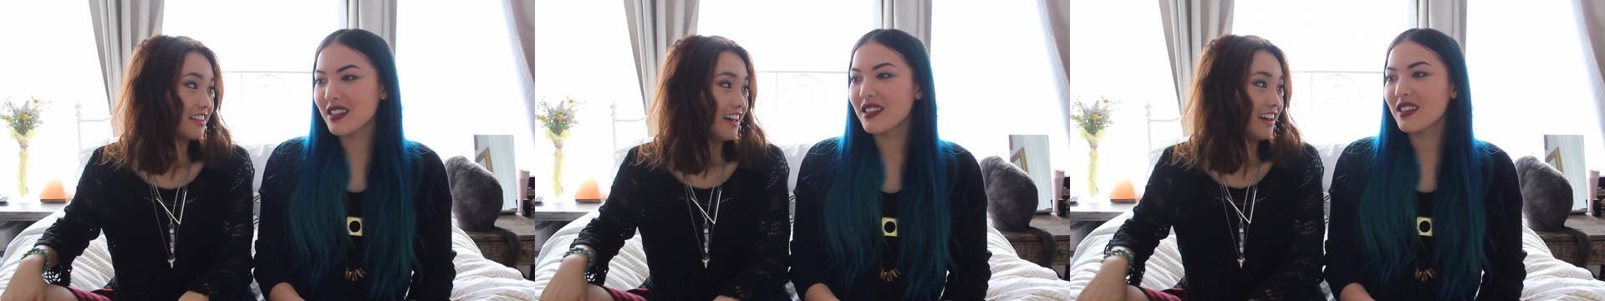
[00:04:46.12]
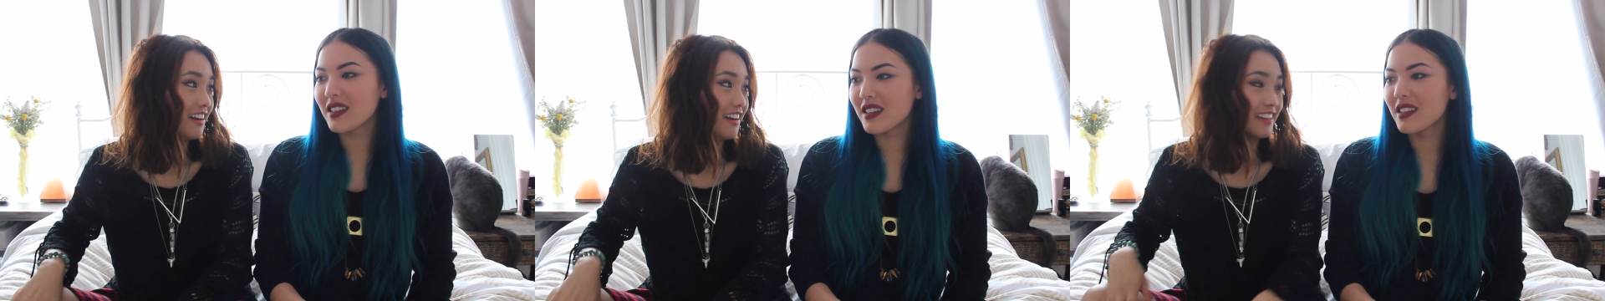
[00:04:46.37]
Speaker 1: and
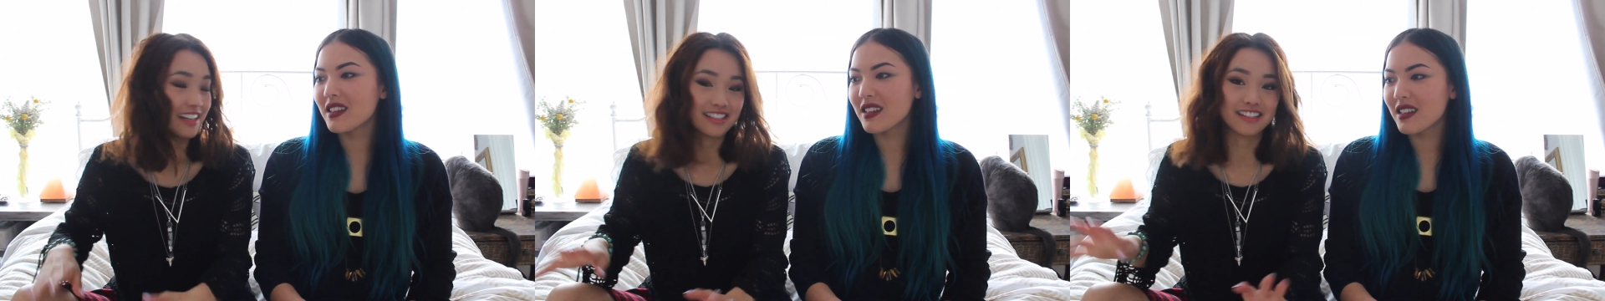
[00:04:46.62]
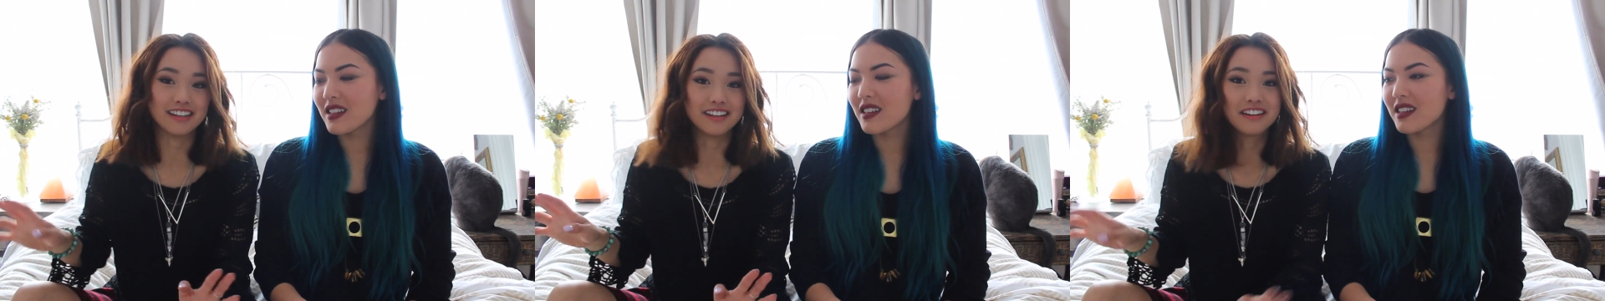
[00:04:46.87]
then
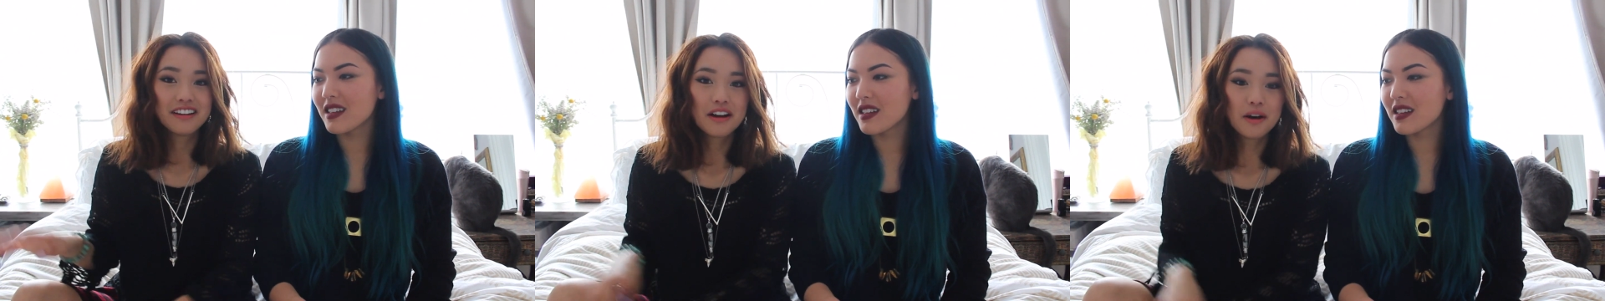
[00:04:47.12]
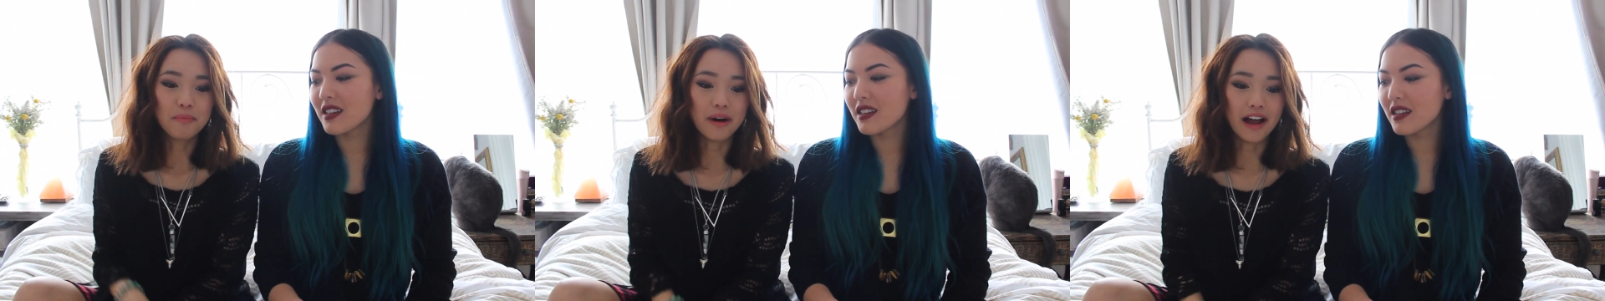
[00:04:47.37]
that's it.
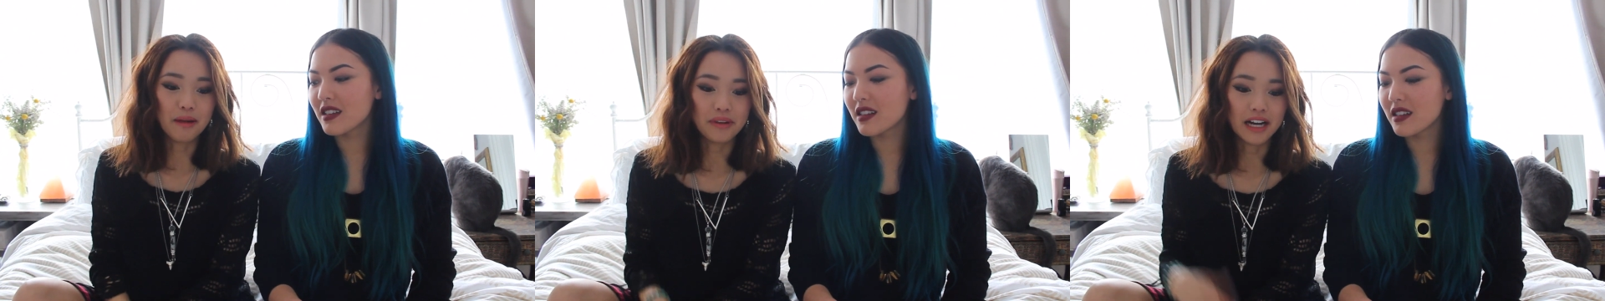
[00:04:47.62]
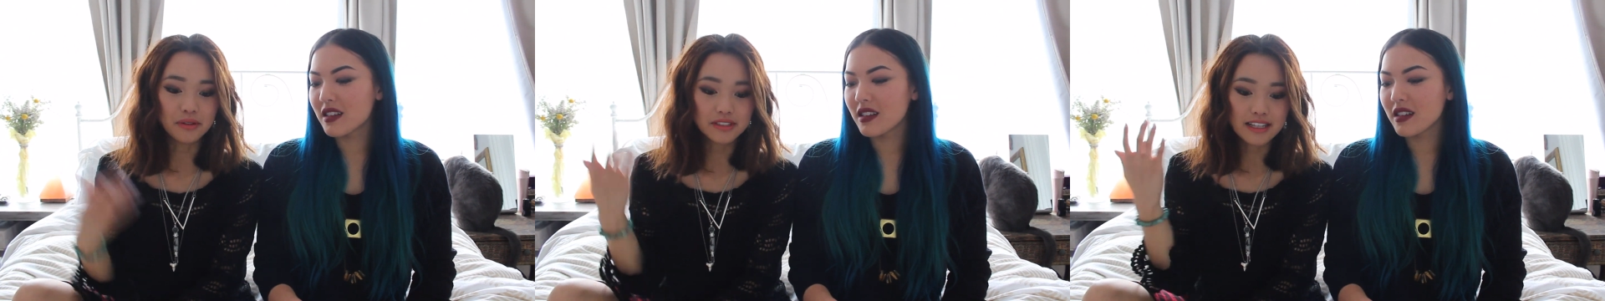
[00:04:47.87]
But I
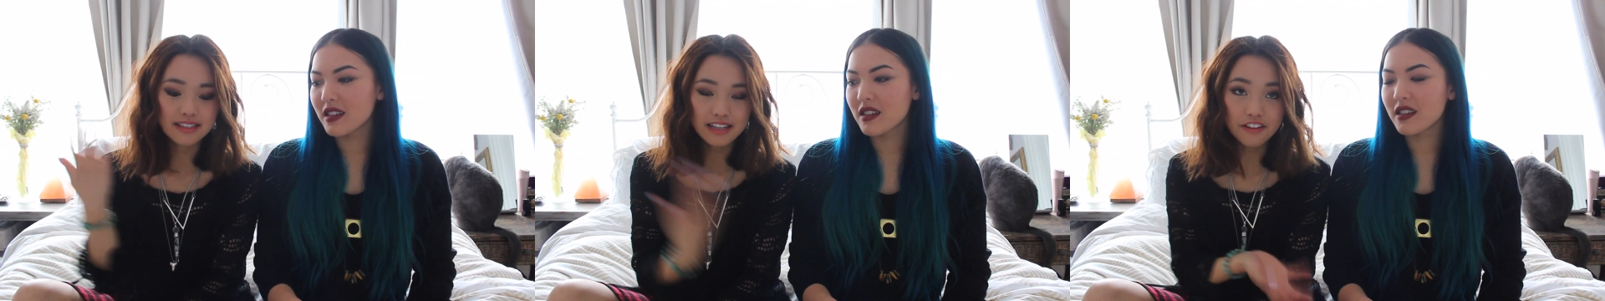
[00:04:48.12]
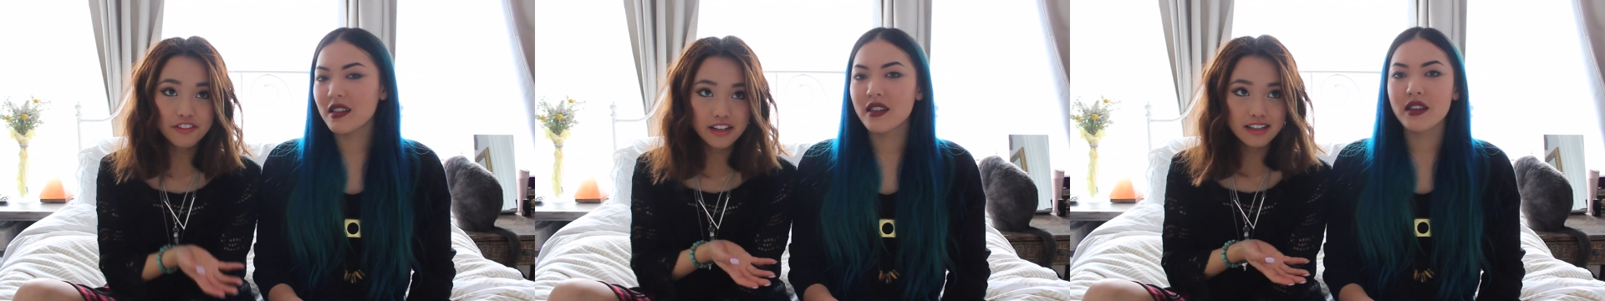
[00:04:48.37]
mean, I would say
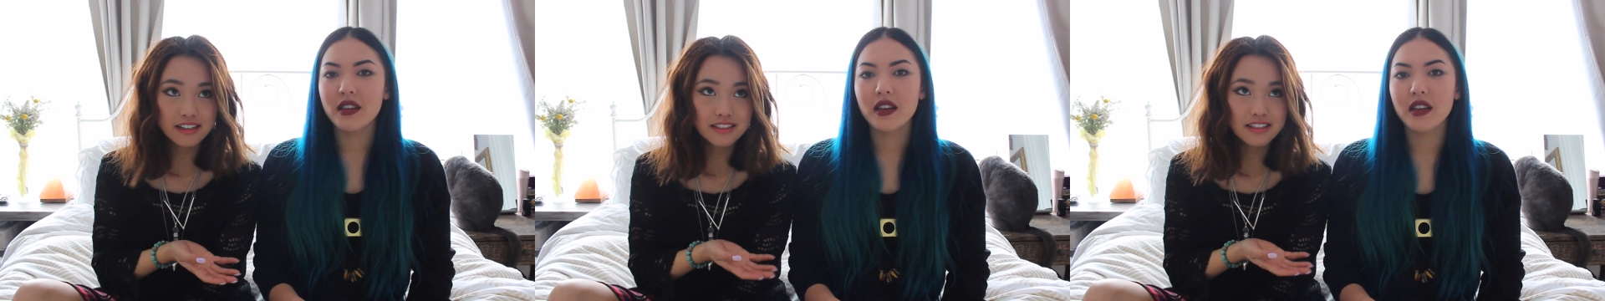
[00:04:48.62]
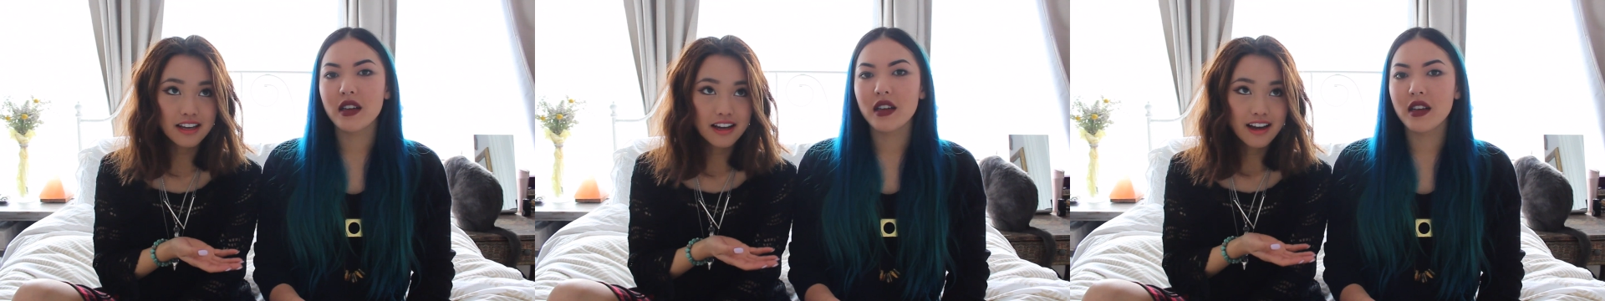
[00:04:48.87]
Stephanie's